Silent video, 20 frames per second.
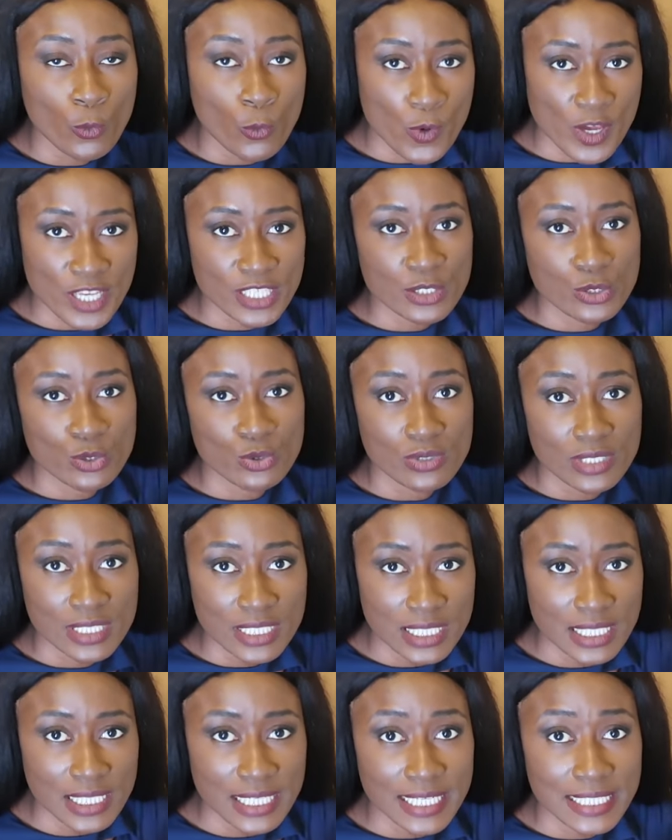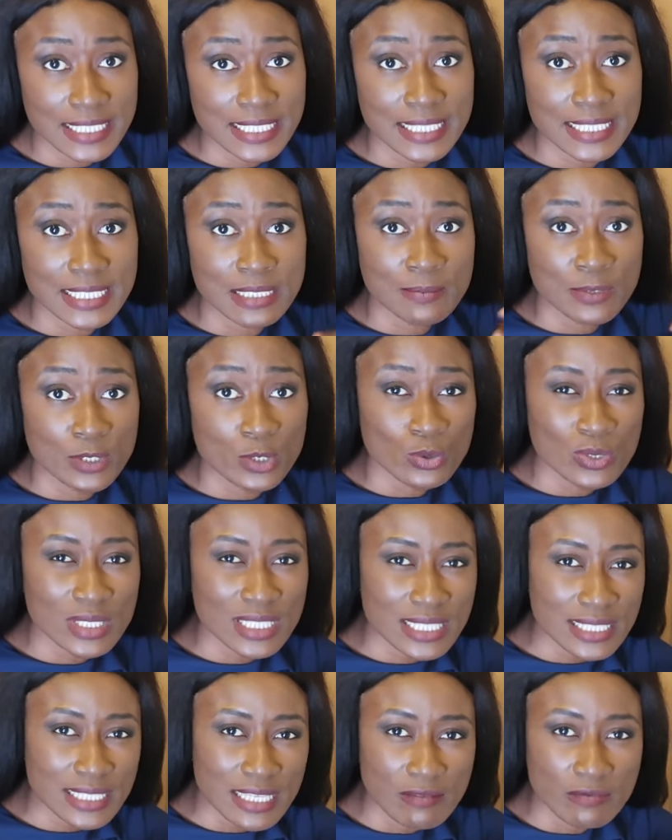waist to knee length is
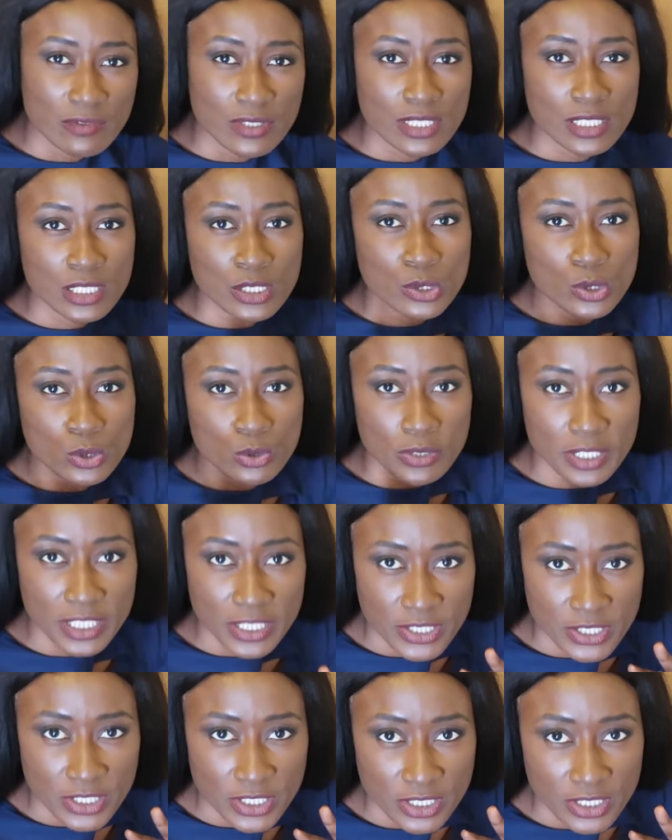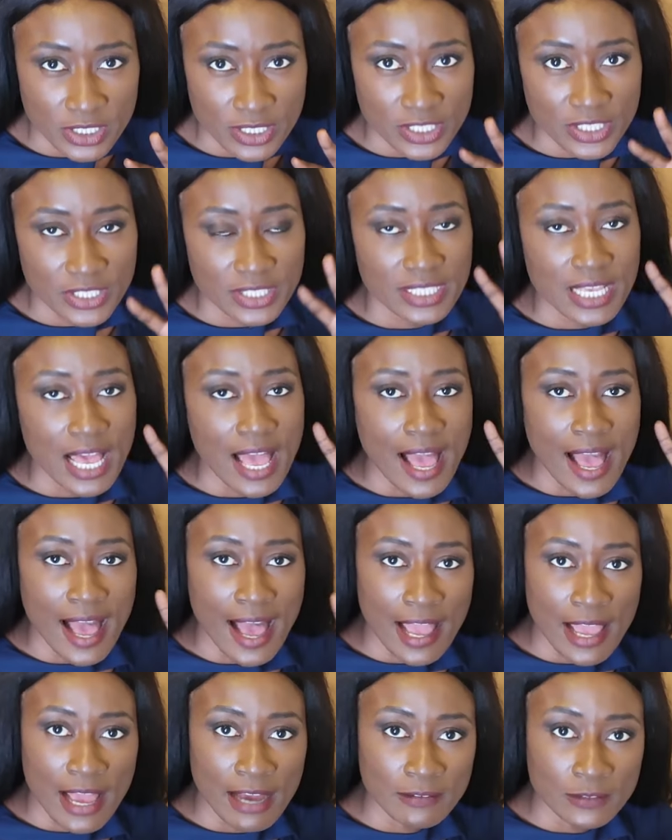between 17 to 18 inches
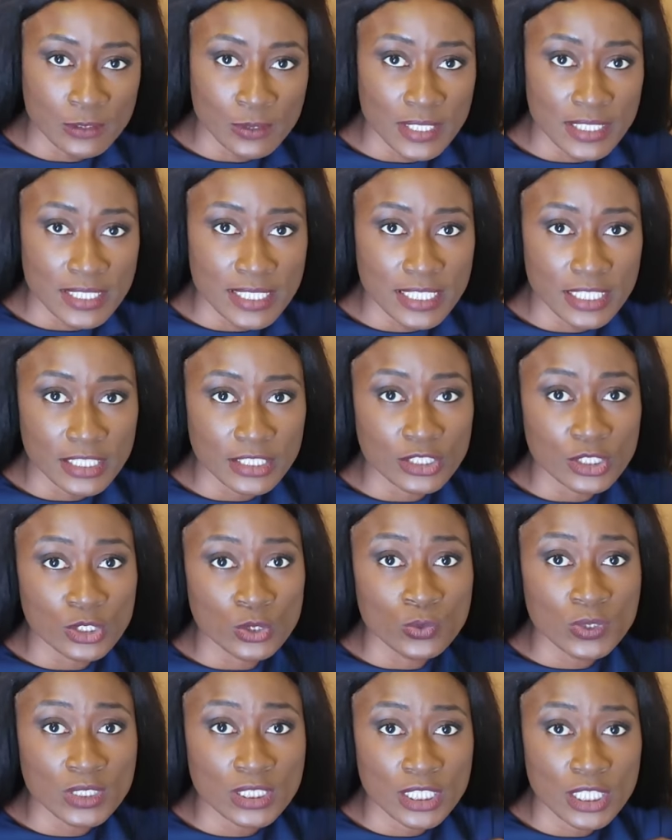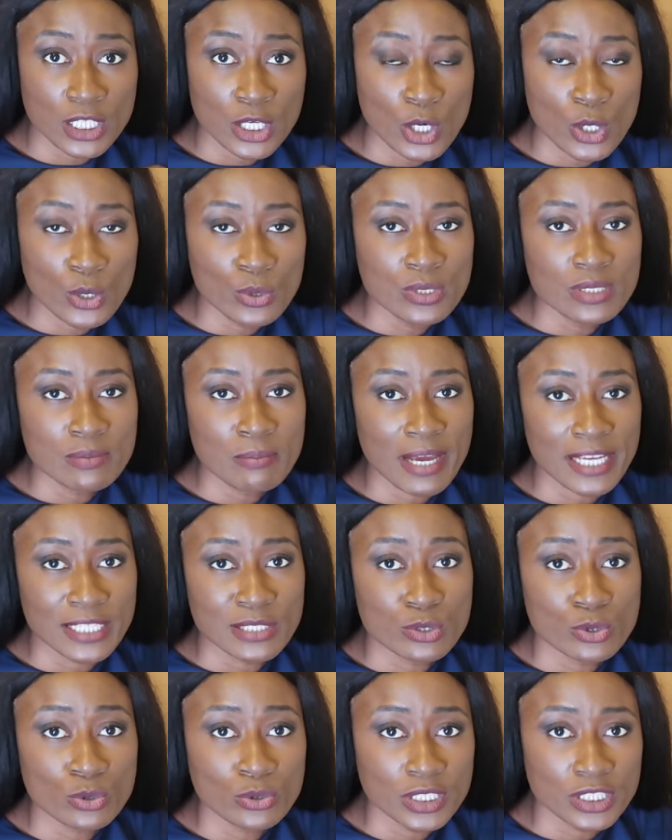i have 20 inches which includes my
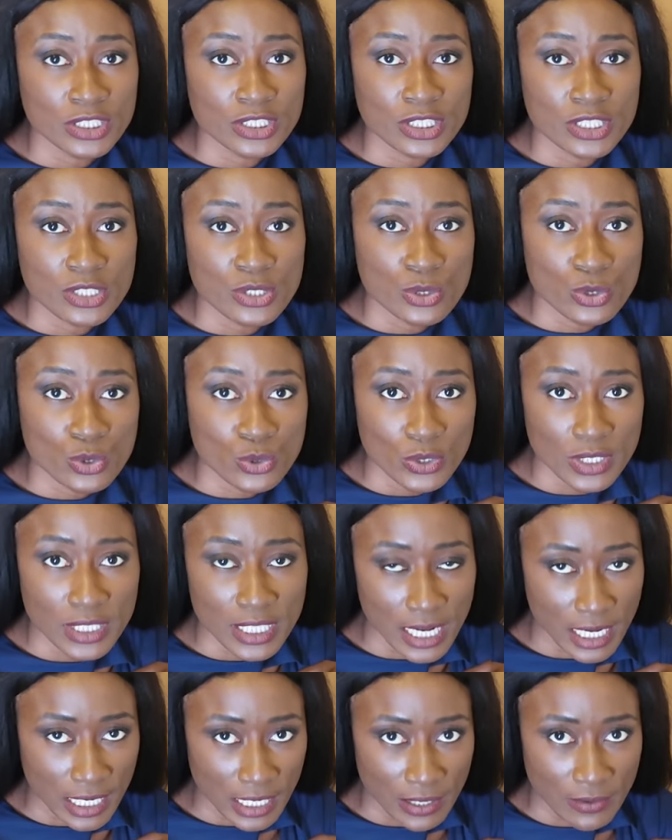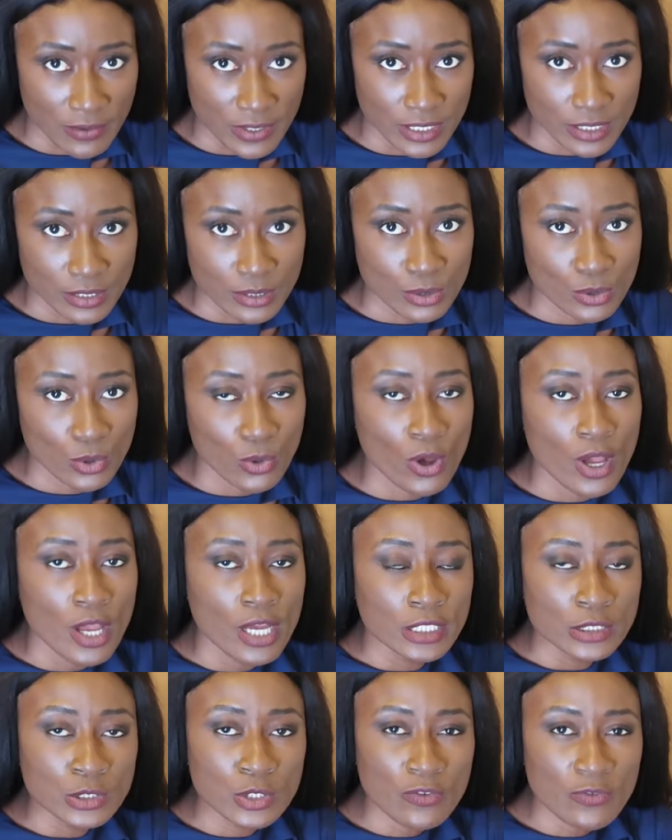2 inches sewing allowance so
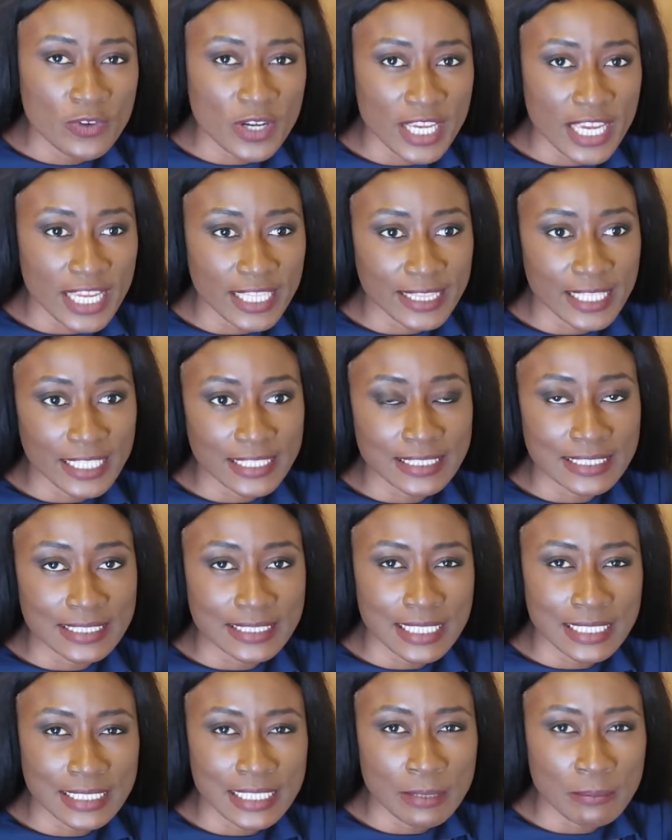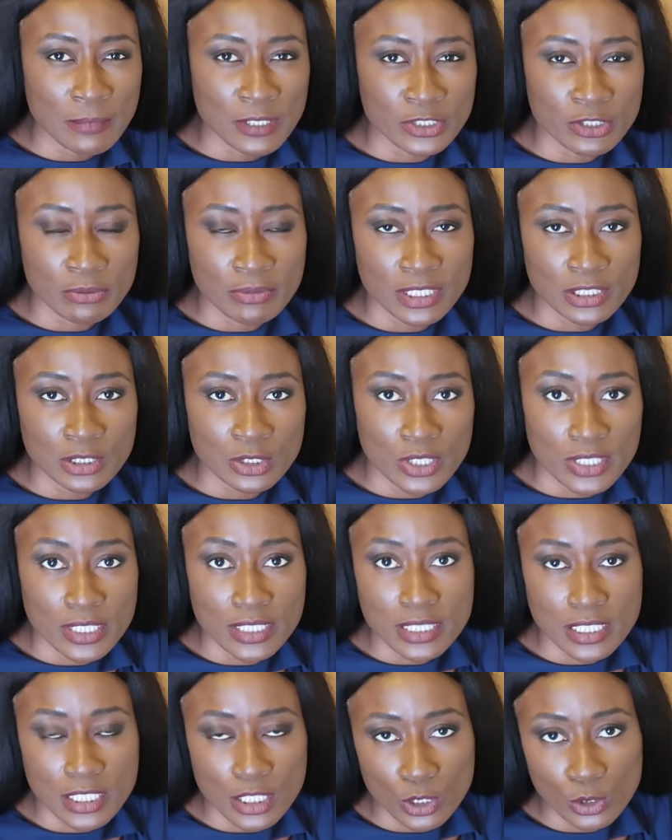don't forget that the standard measurement
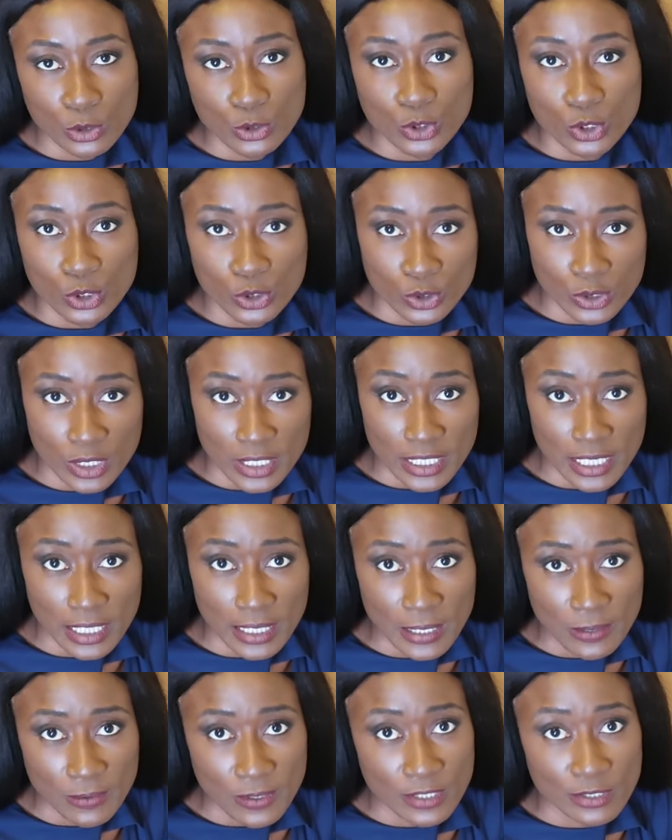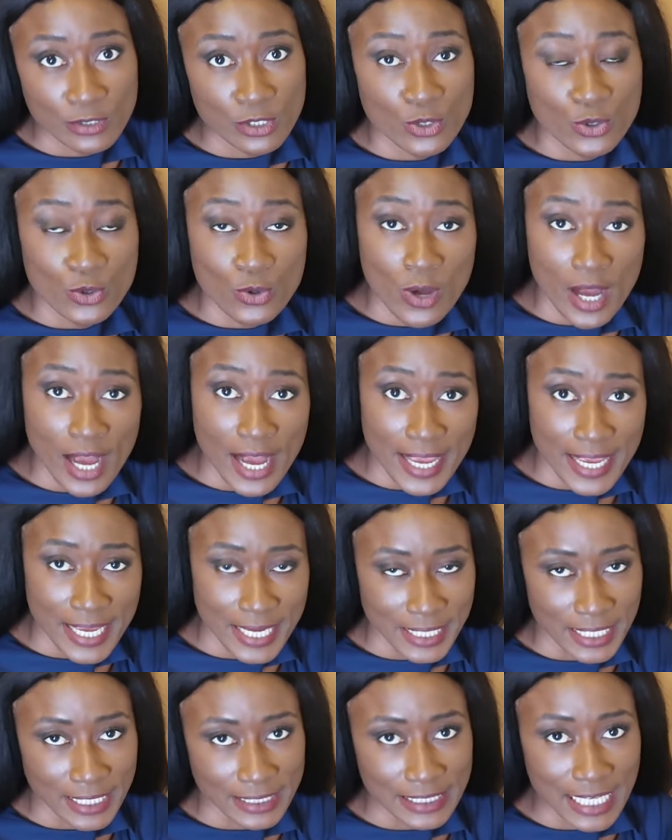doesn't include your sewing allowance so you go
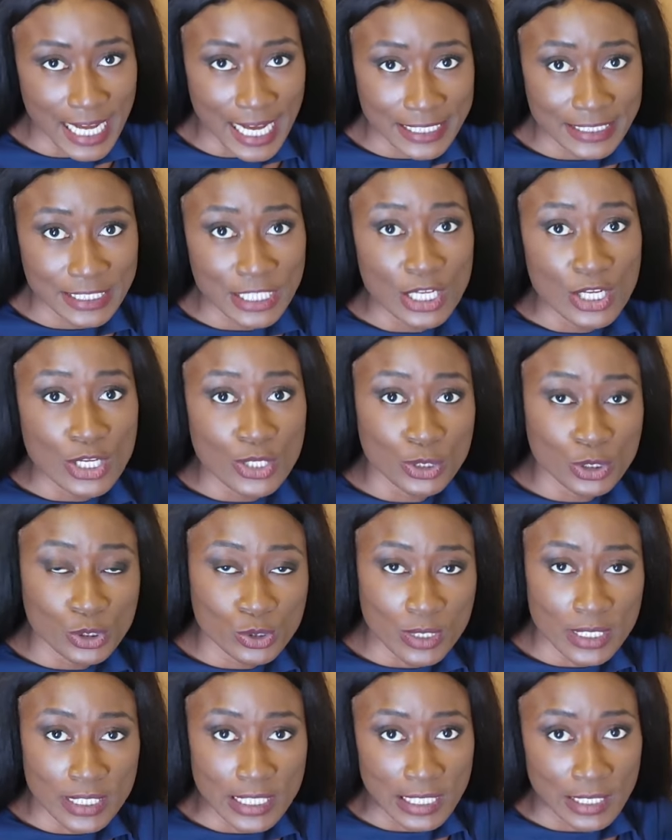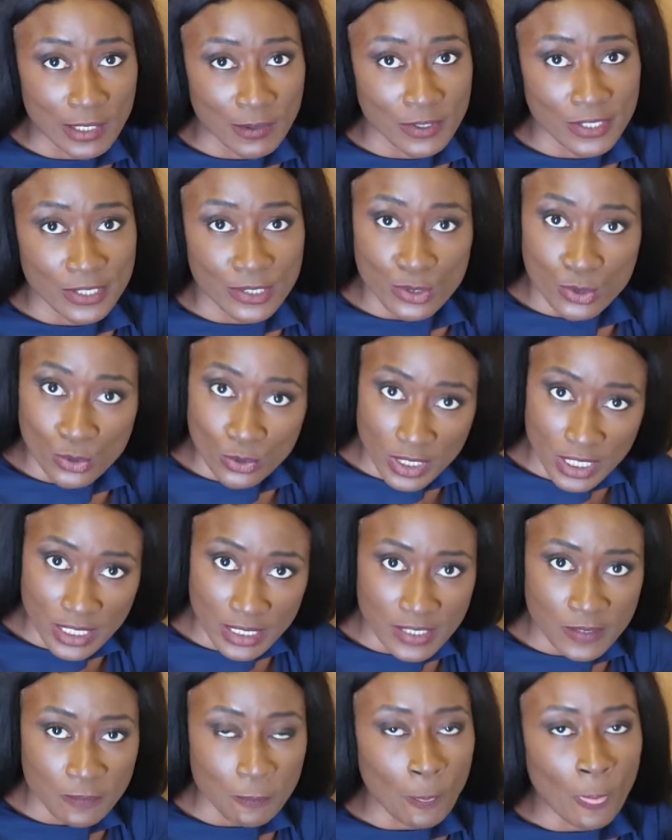ahead and add your sewing allowance to
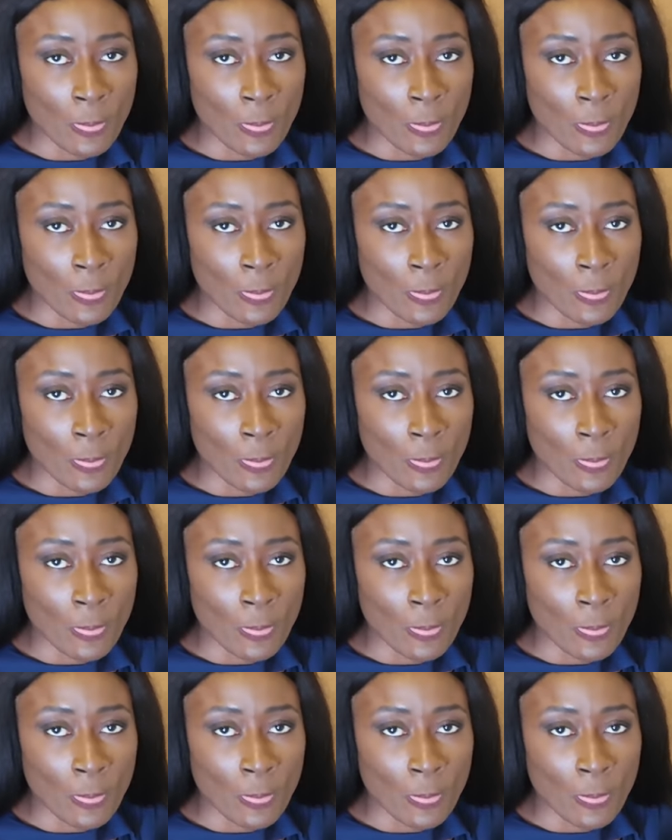it